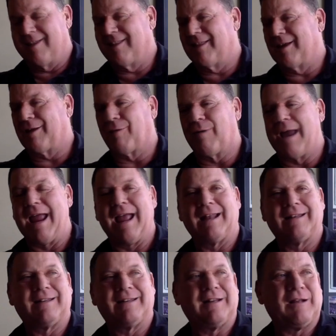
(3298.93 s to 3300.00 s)
the
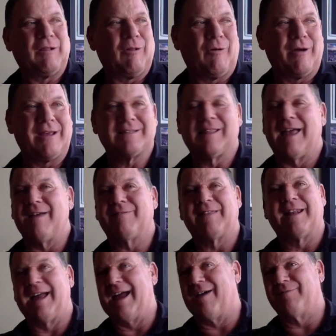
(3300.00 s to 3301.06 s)
grand and glorious life that
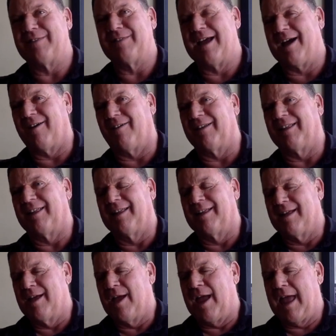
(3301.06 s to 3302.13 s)
I have now.
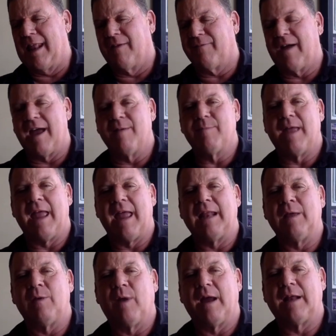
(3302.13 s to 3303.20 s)
And if I'm any
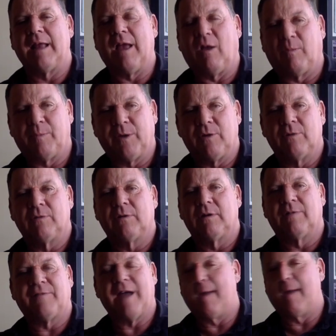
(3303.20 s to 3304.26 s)
way to help you,
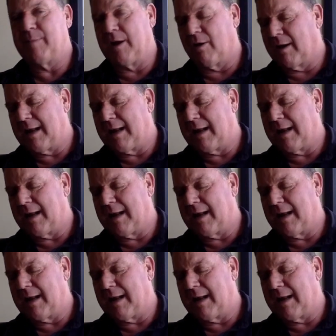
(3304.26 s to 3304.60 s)
if I'm here in